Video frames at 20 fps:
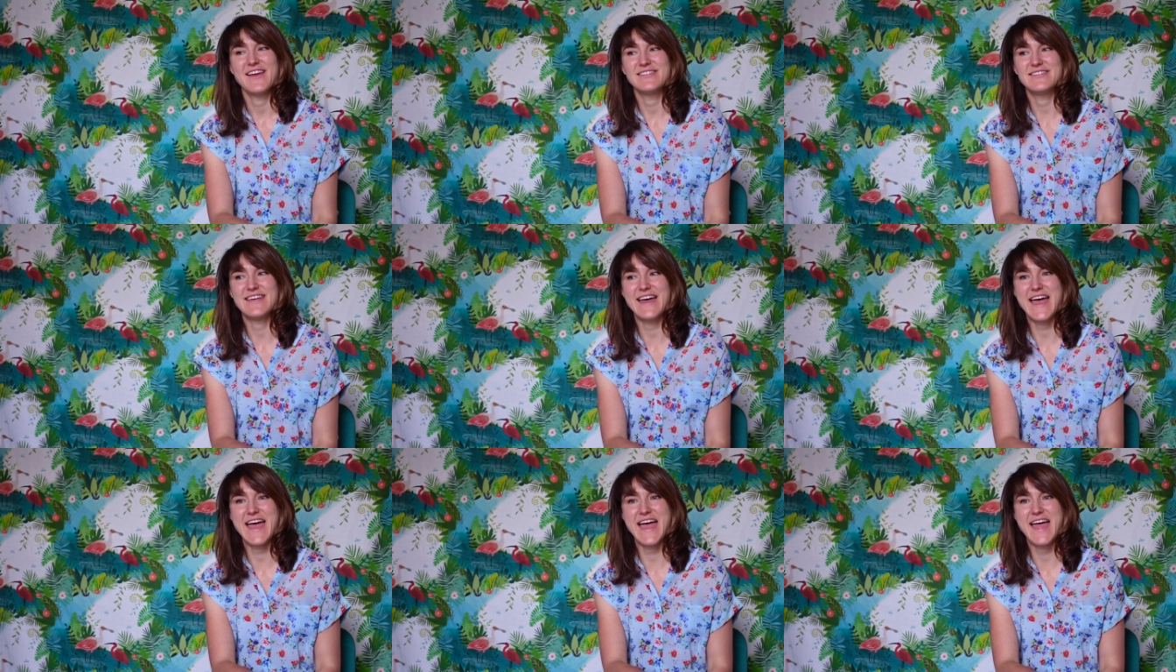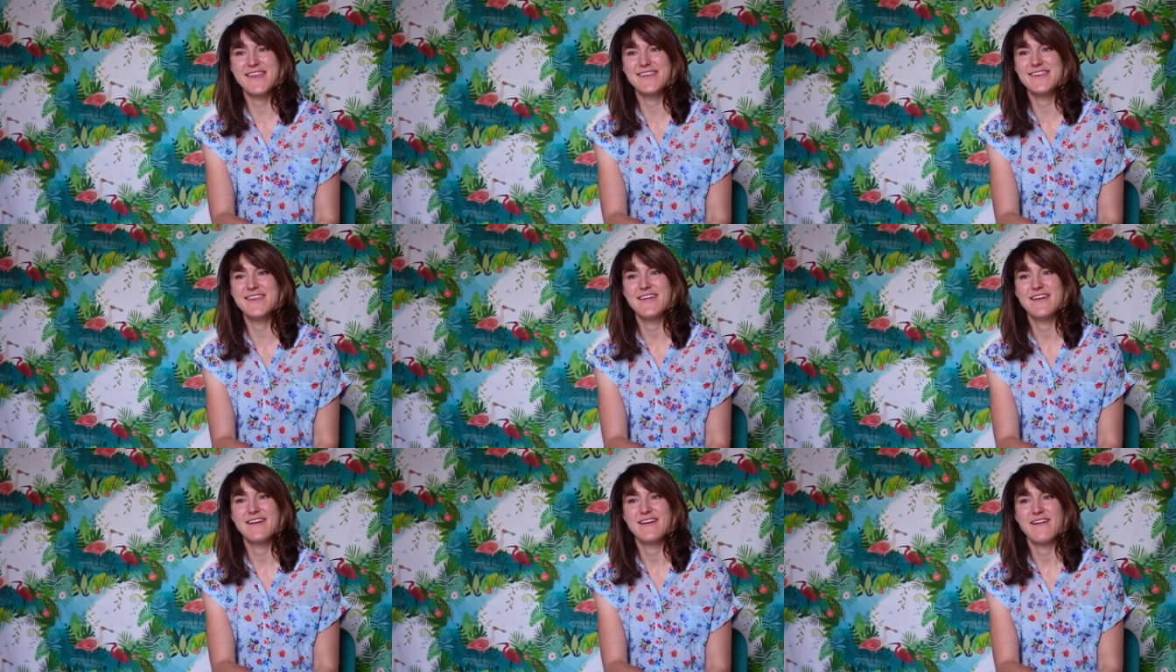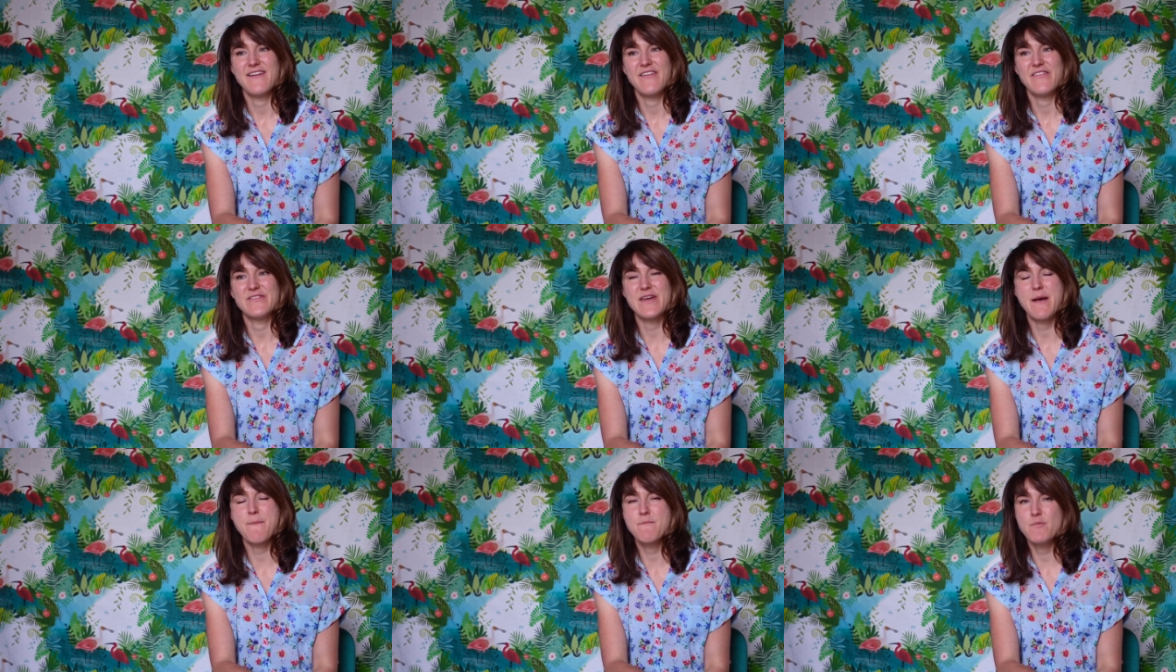then
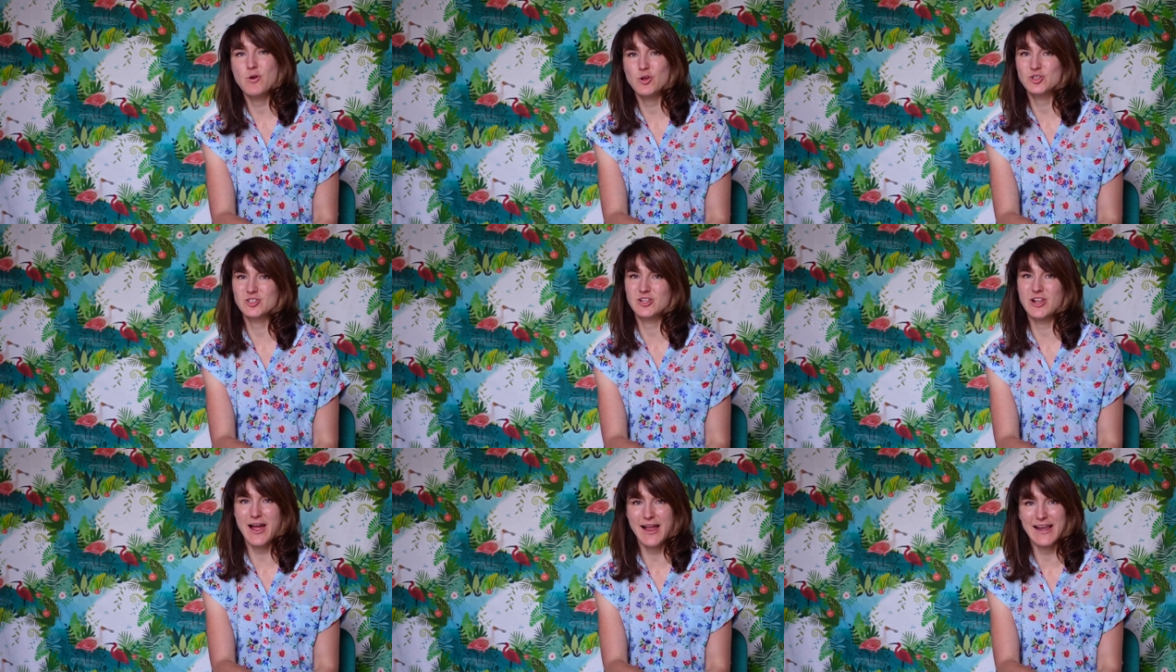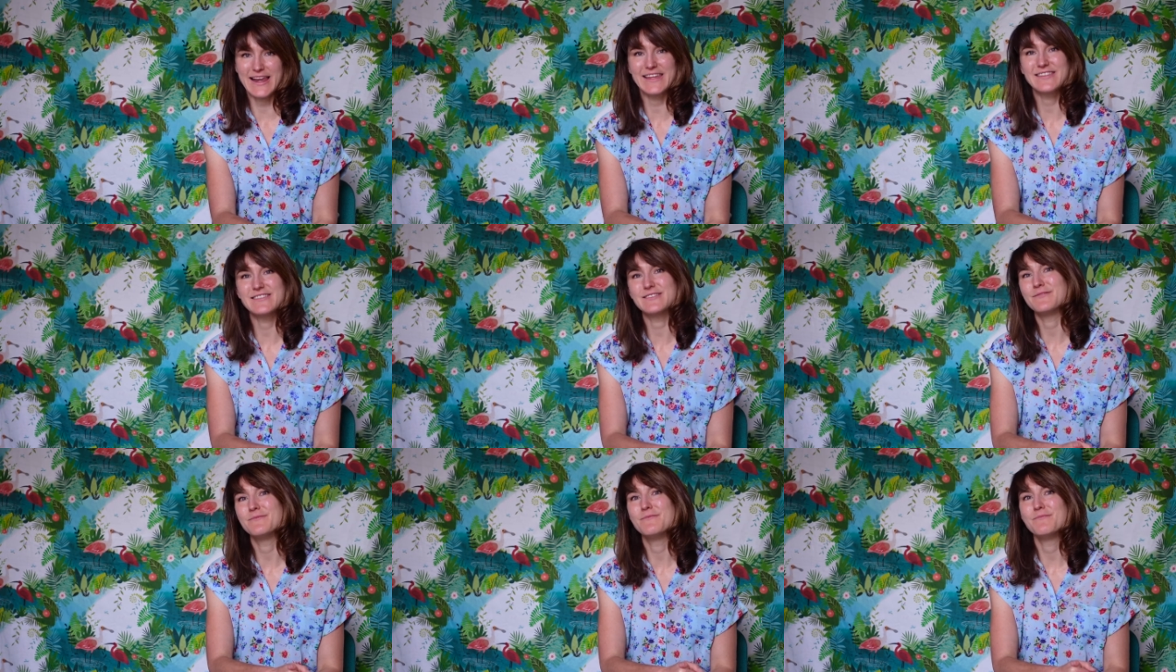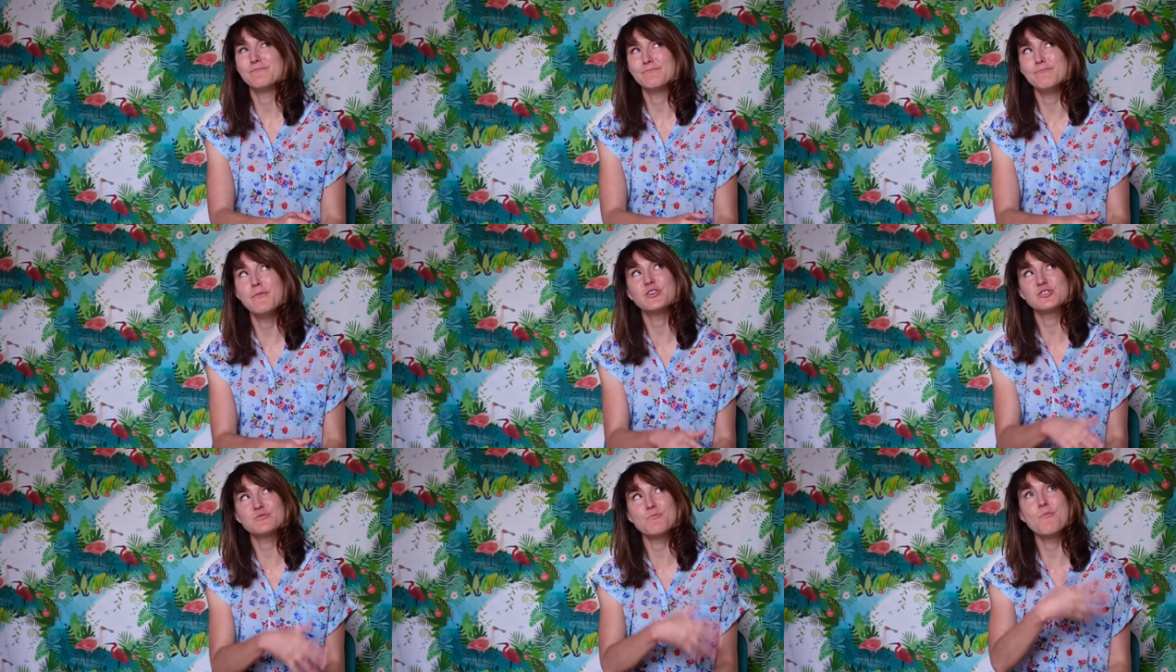they're
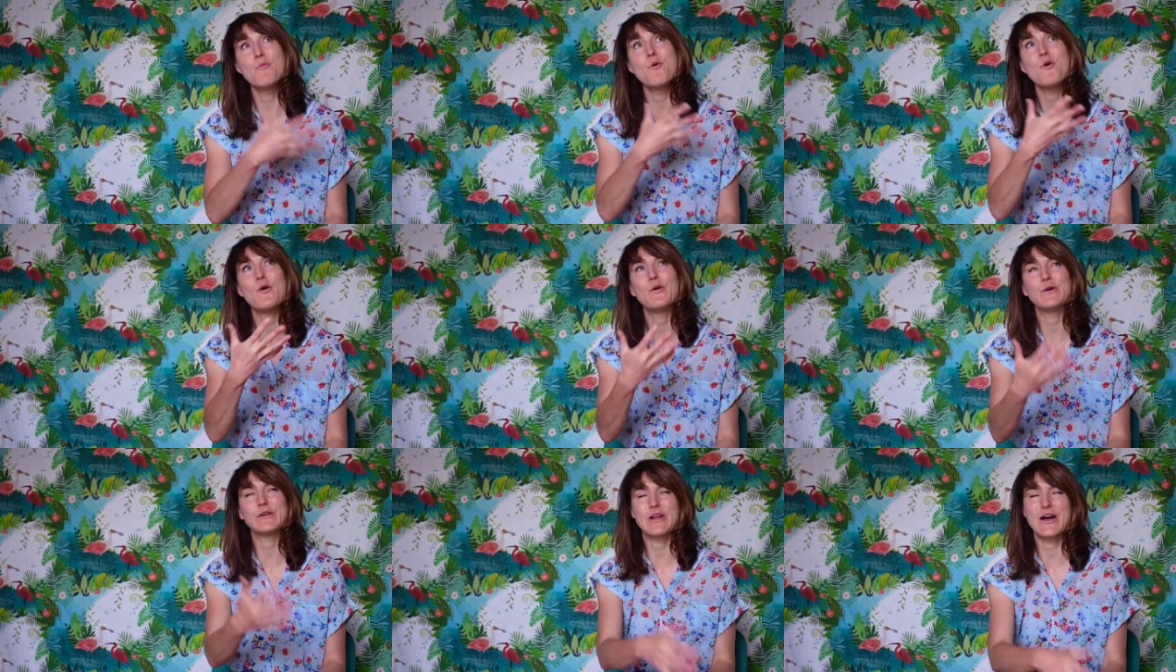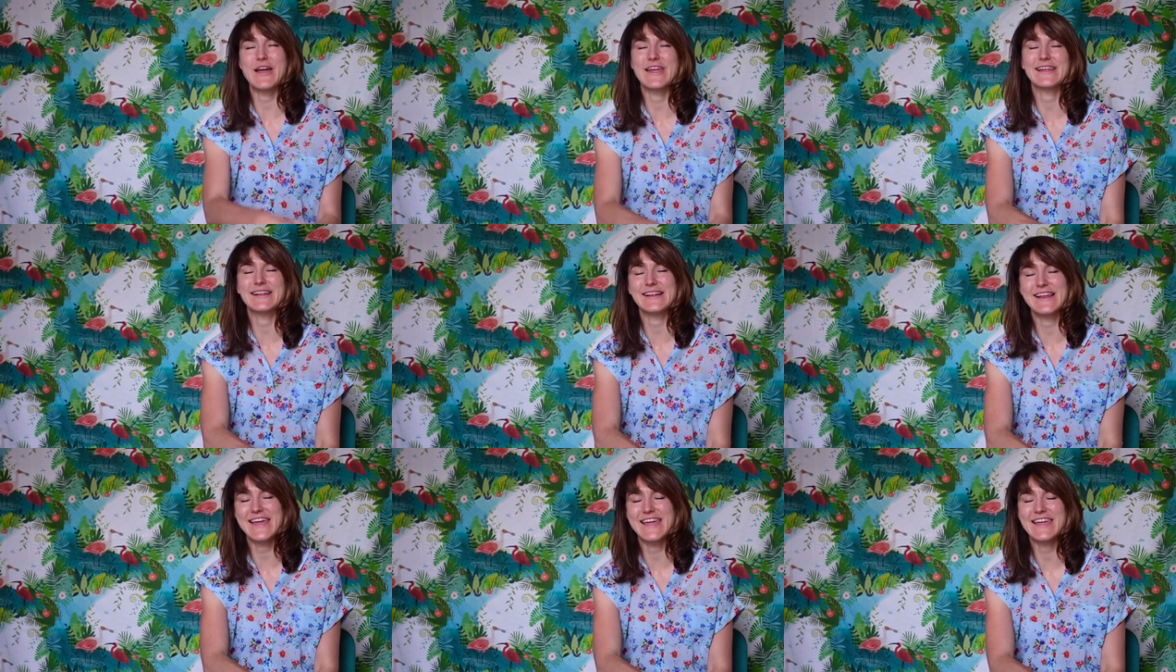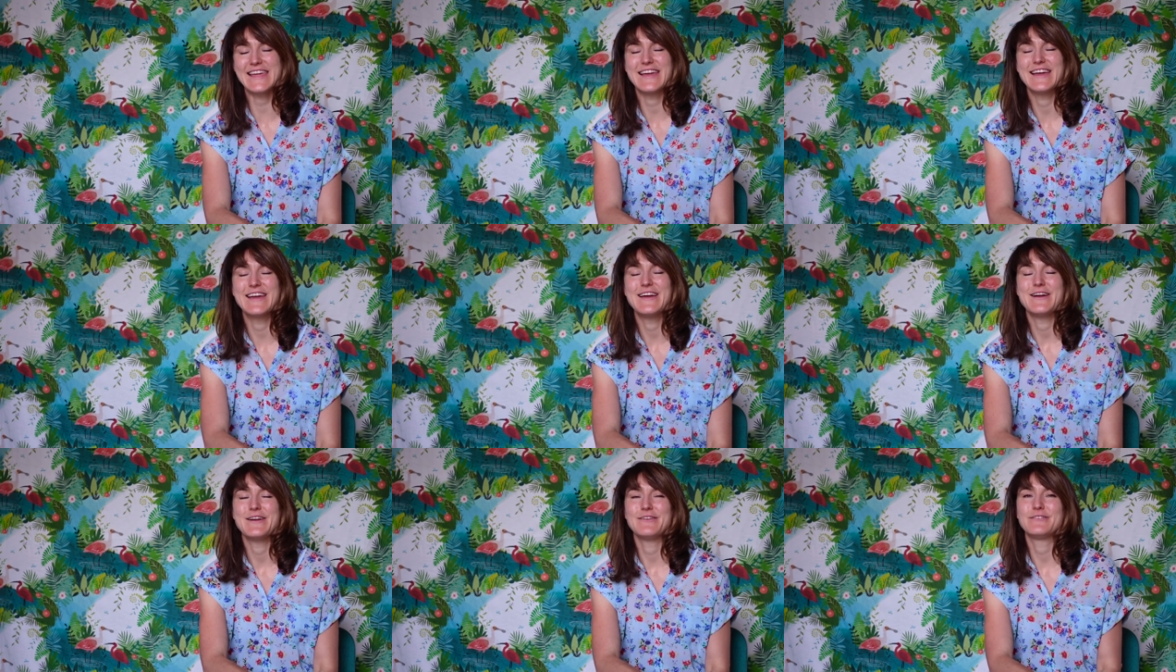much more likely
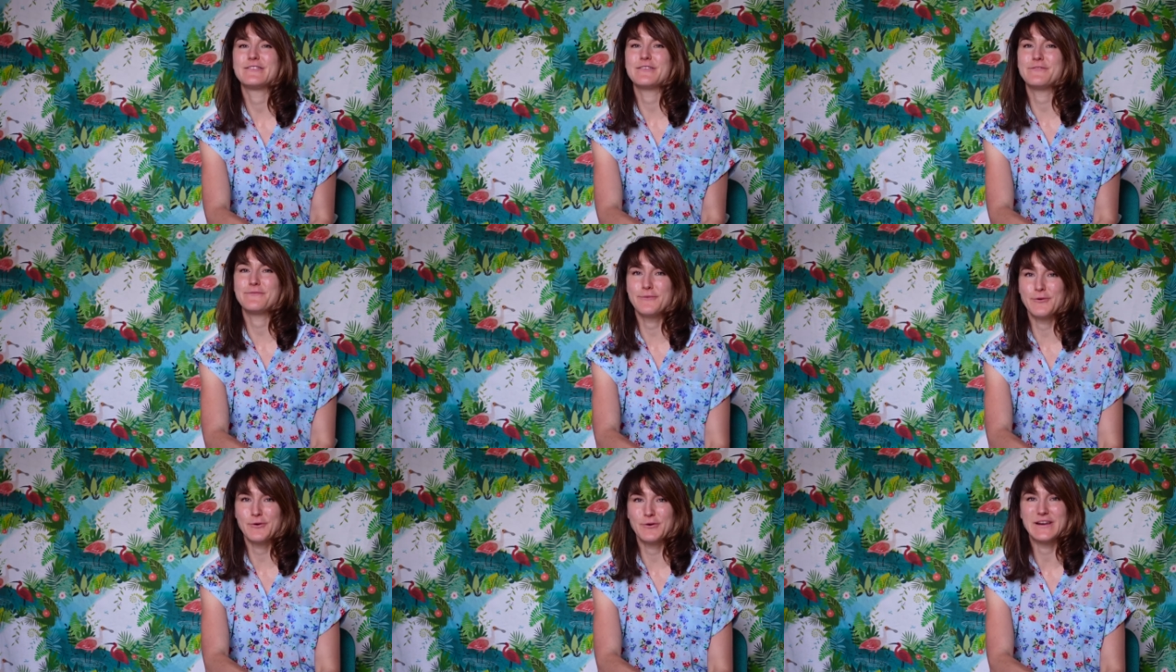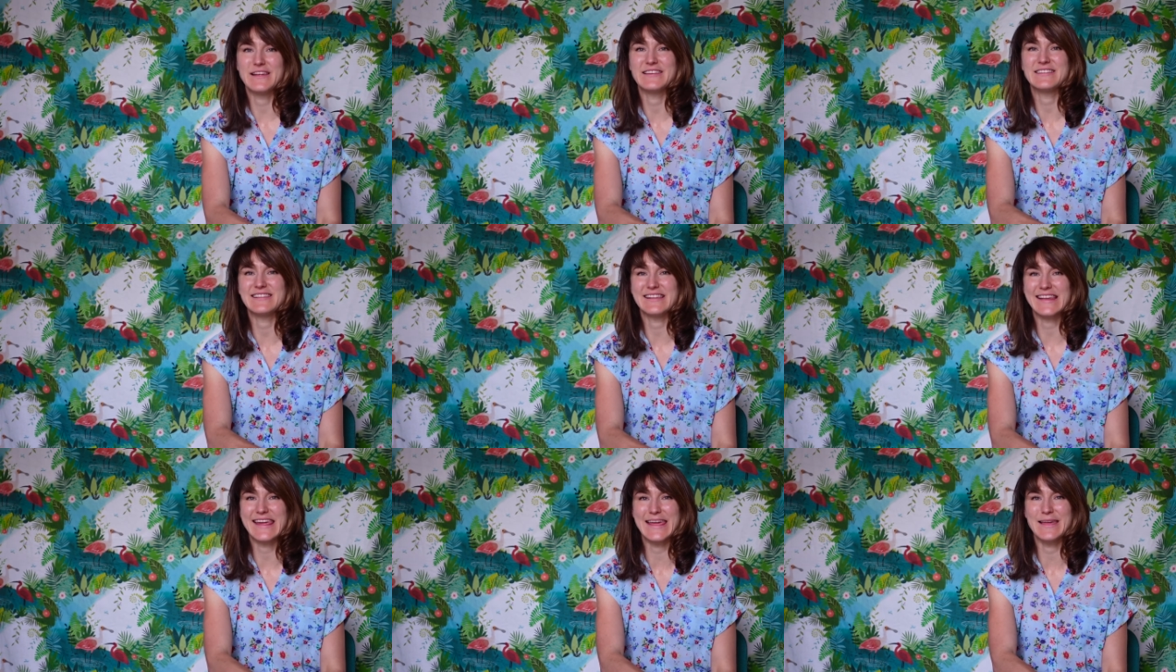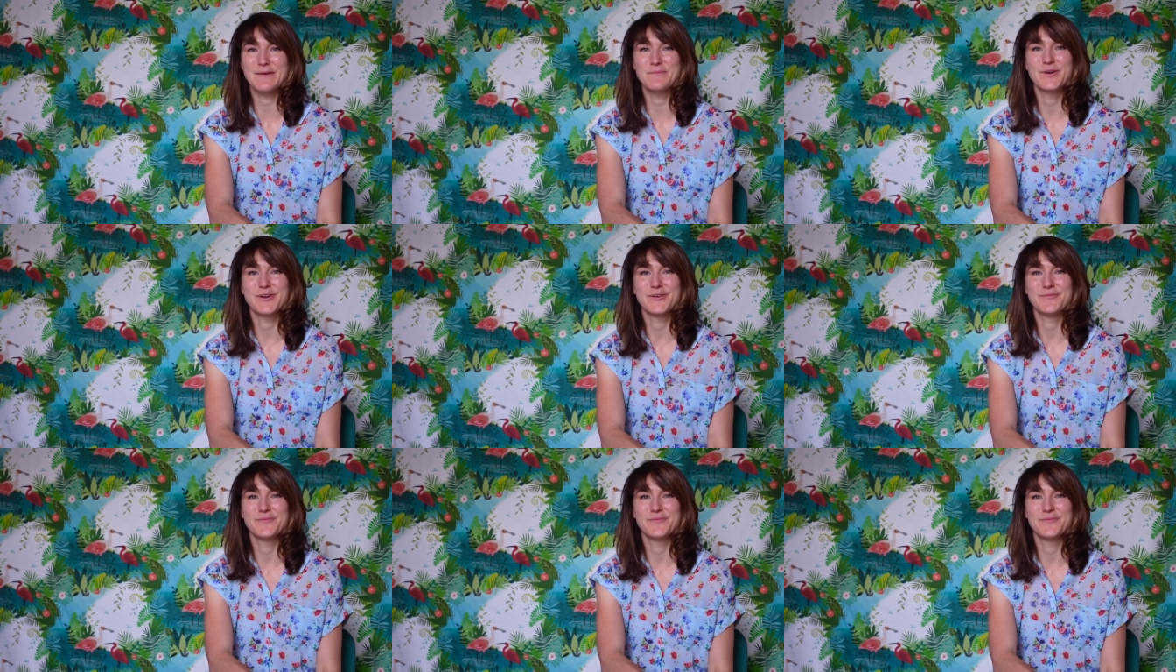to fall asleep.